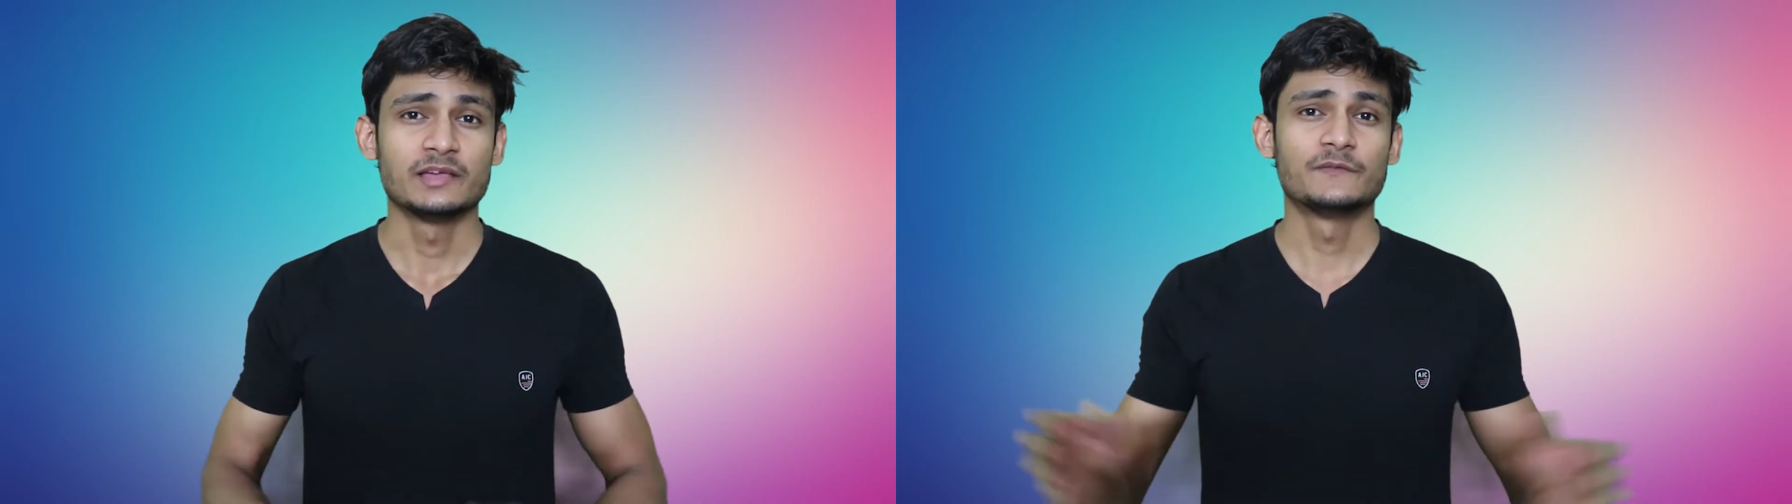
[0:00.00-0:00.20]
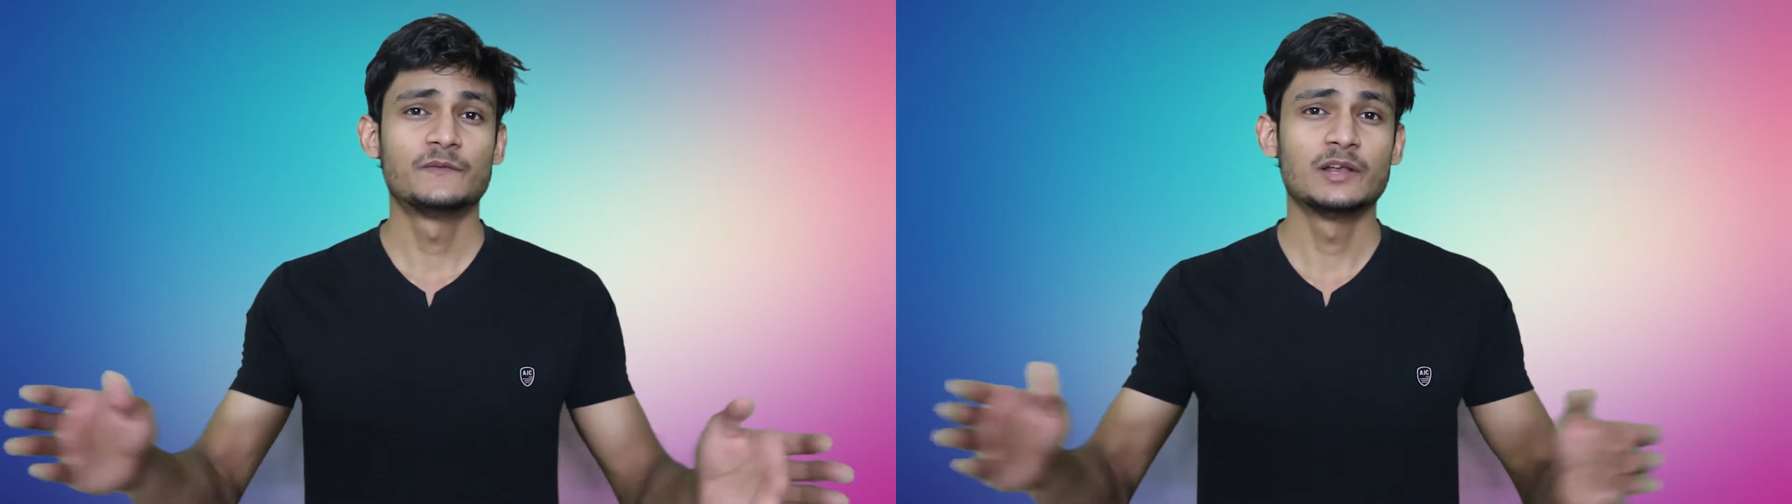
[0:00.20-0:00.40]

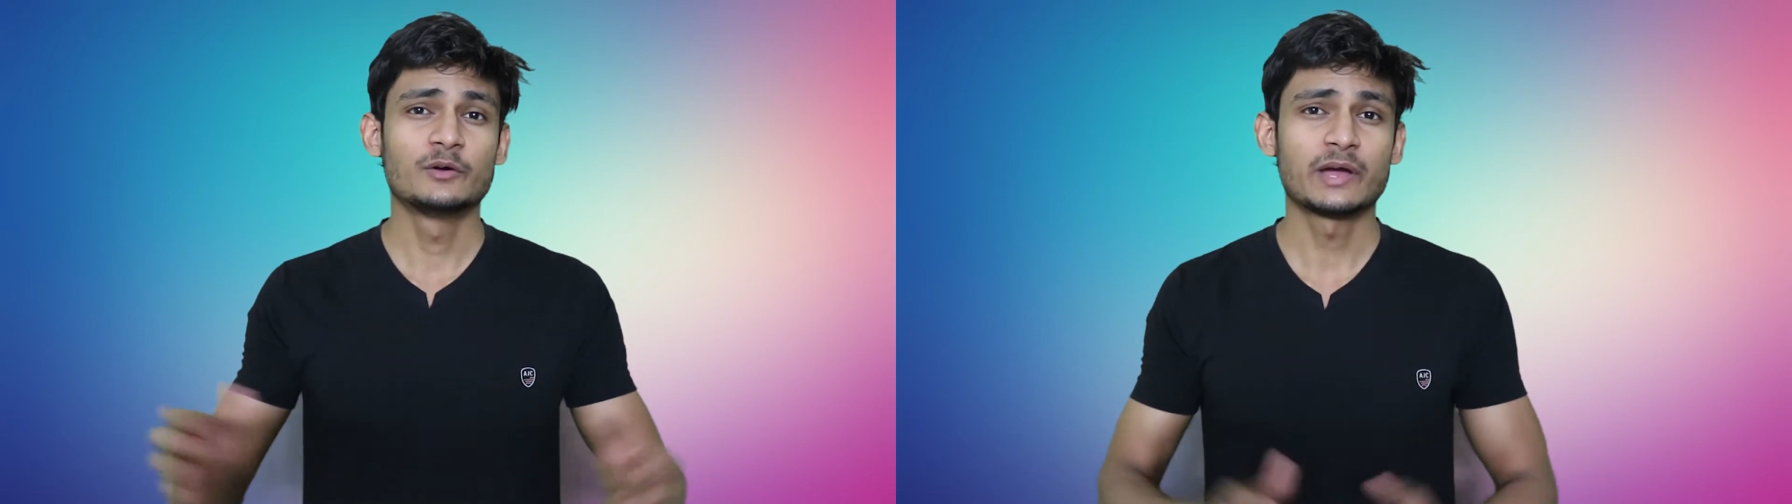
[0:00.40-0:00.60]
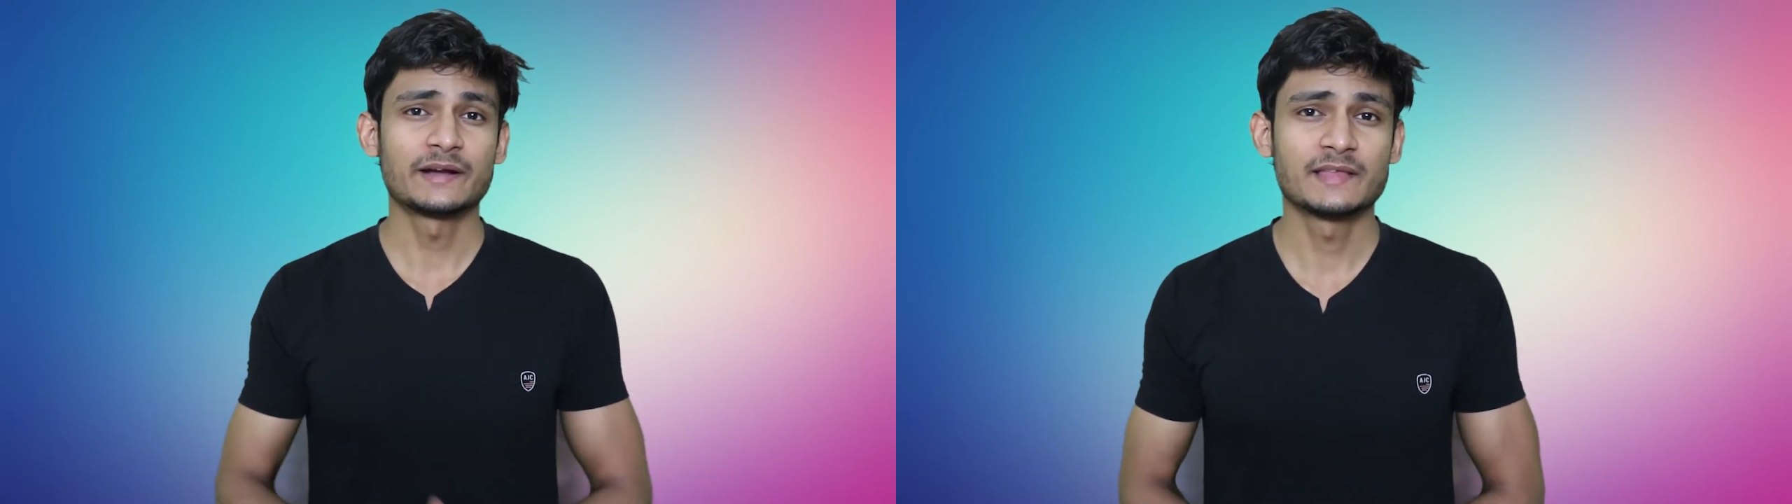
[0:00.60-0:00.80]
If we
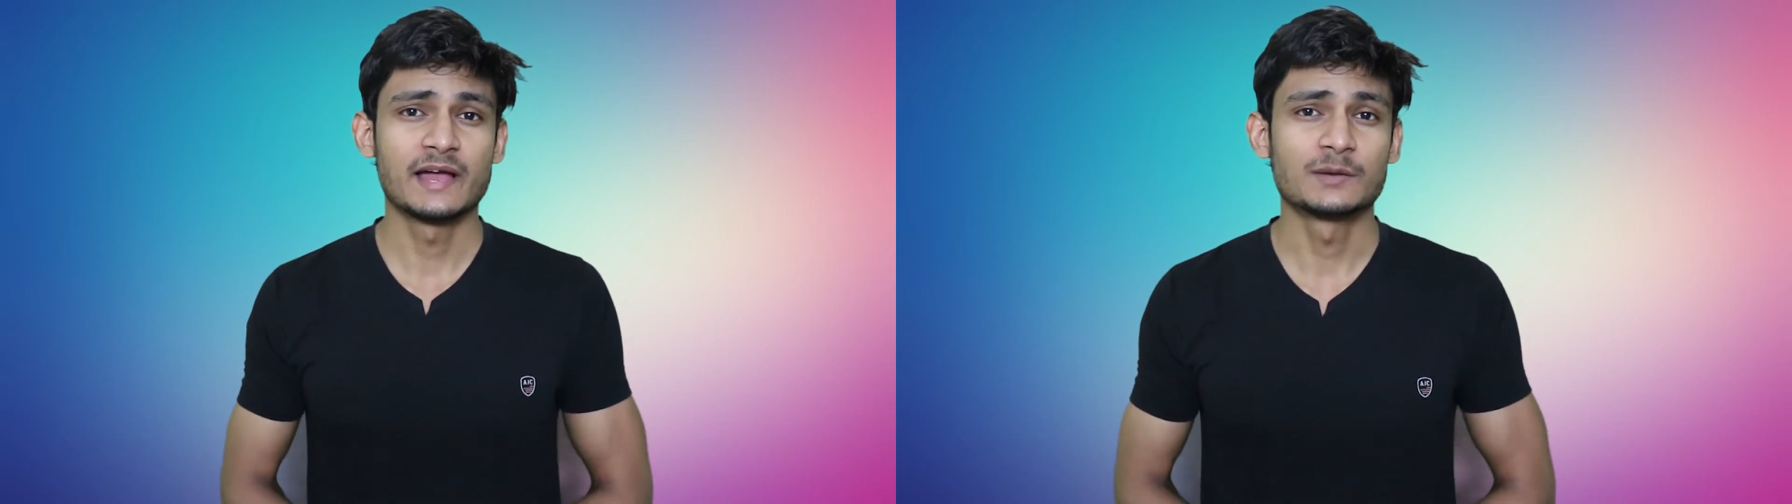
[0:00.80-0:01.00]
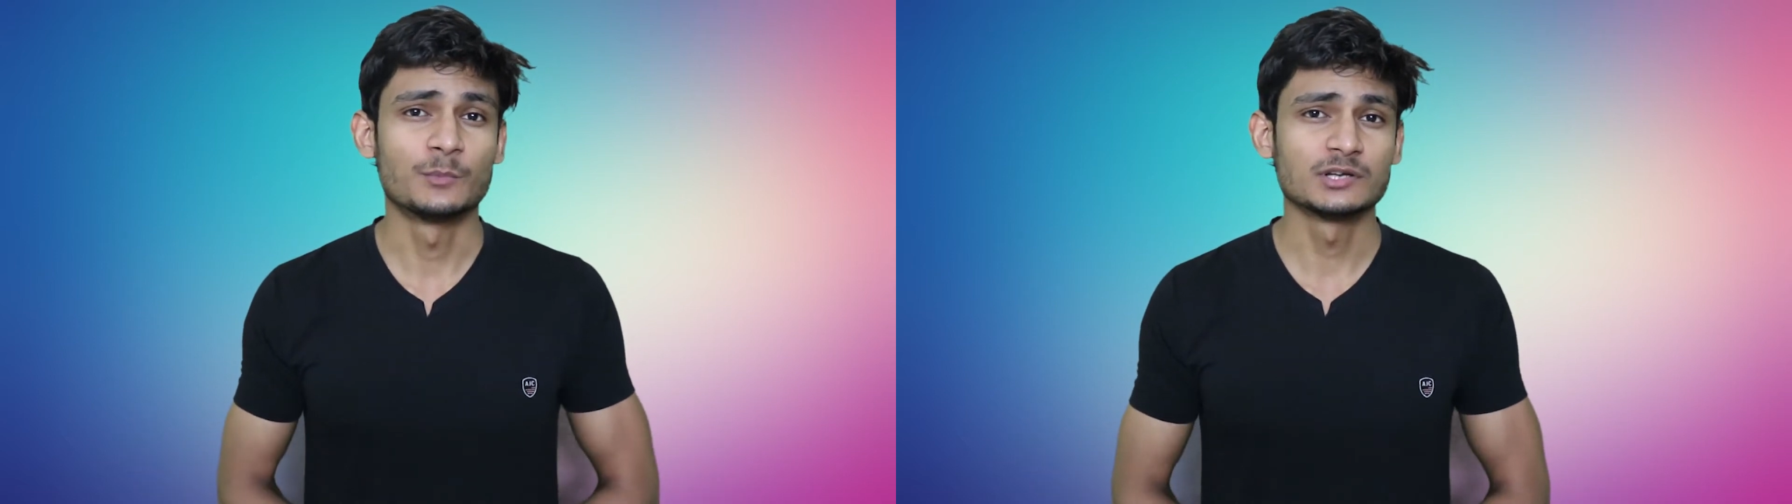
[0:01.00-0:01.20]
look at
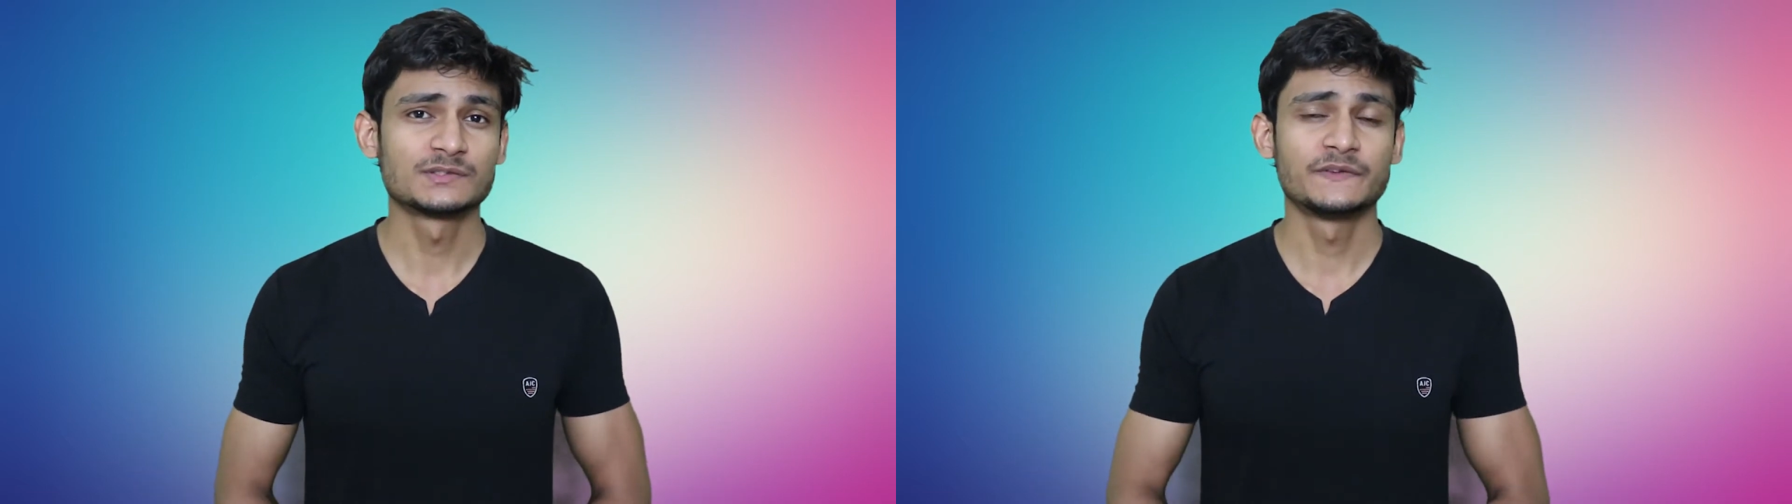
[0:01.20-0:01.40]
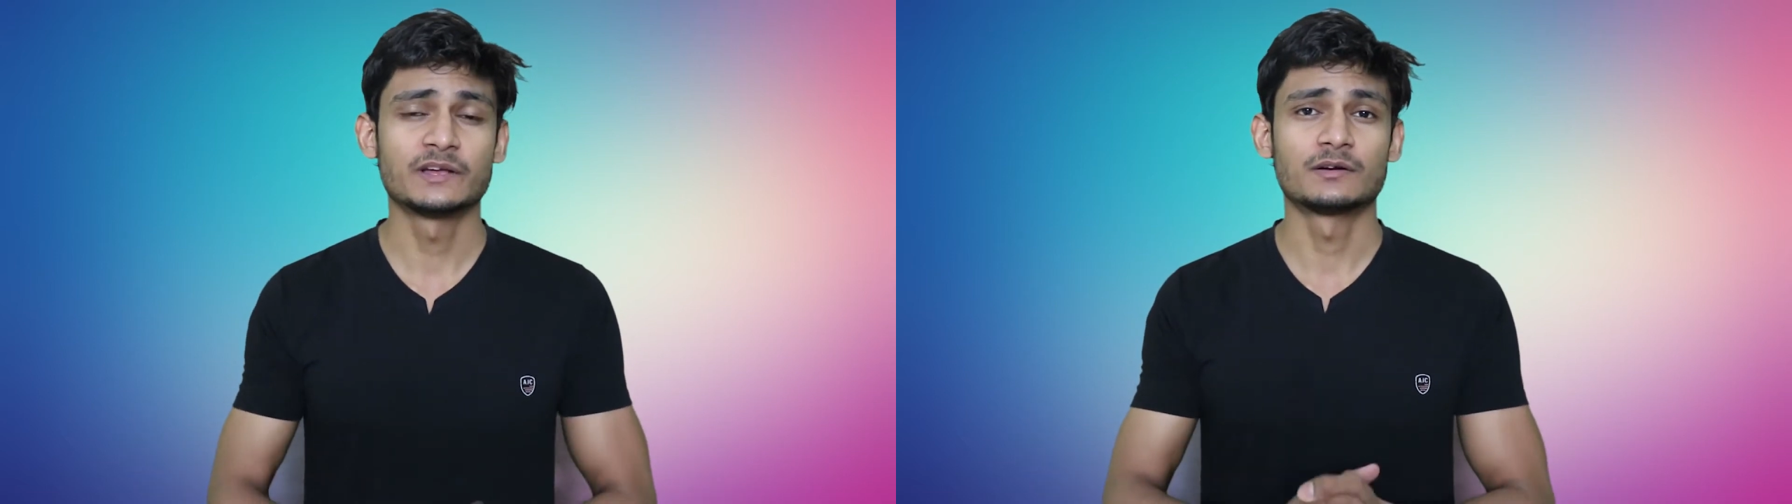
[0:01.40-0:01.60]
the
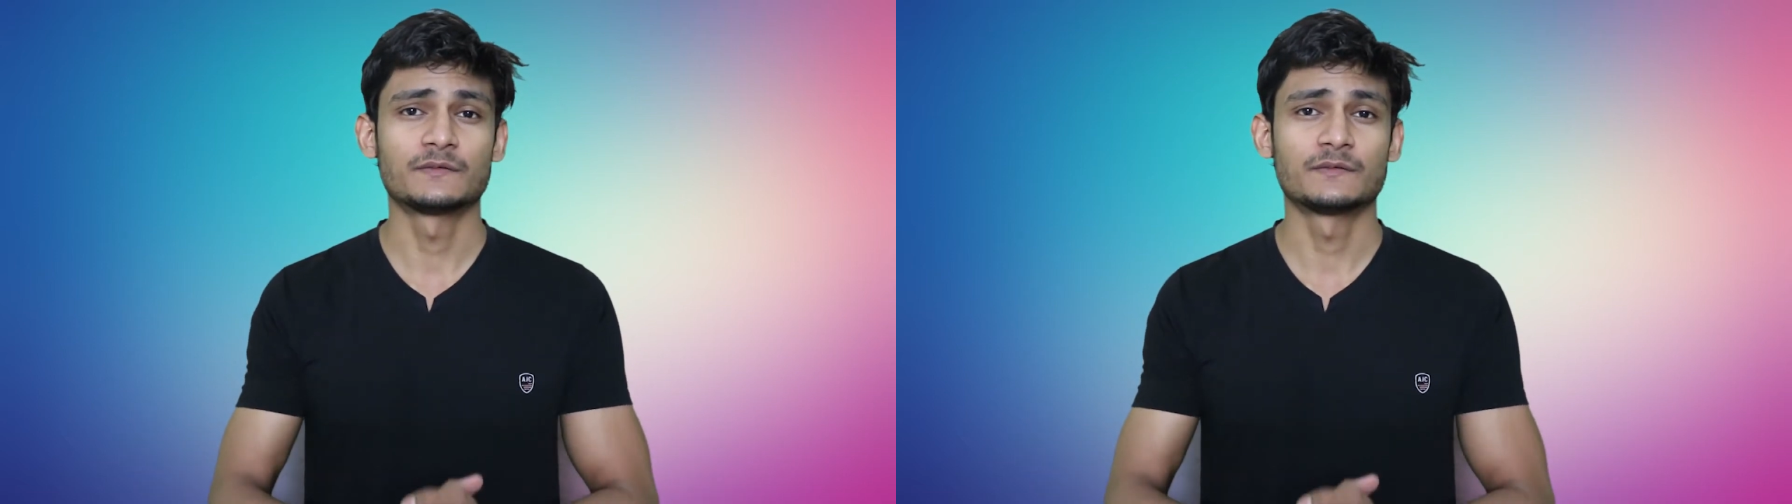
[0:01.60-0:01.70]
atmosphere